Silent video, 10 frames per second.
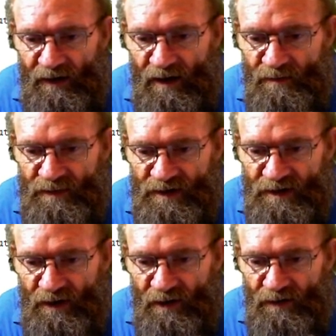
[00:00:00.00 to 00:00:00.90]

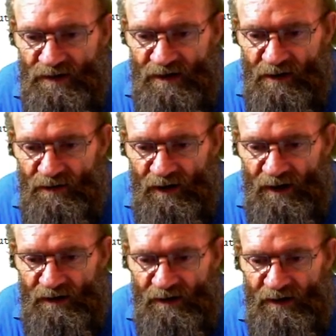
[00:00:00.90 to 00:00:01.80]
M0 is
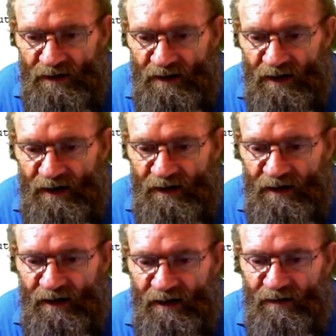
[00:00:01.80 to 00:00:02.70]
located
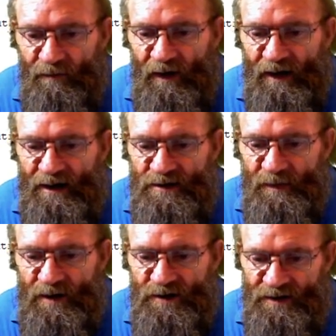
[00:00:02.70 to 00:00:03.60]
under my
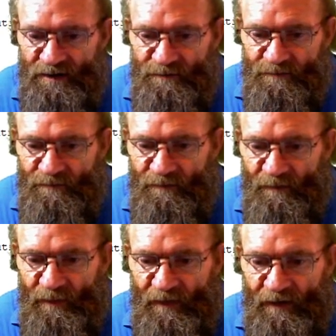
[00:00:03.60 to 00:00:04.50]
expression.
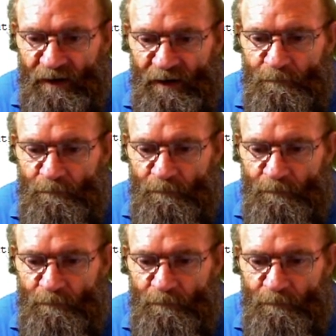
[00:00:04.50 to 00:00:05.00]
Okay,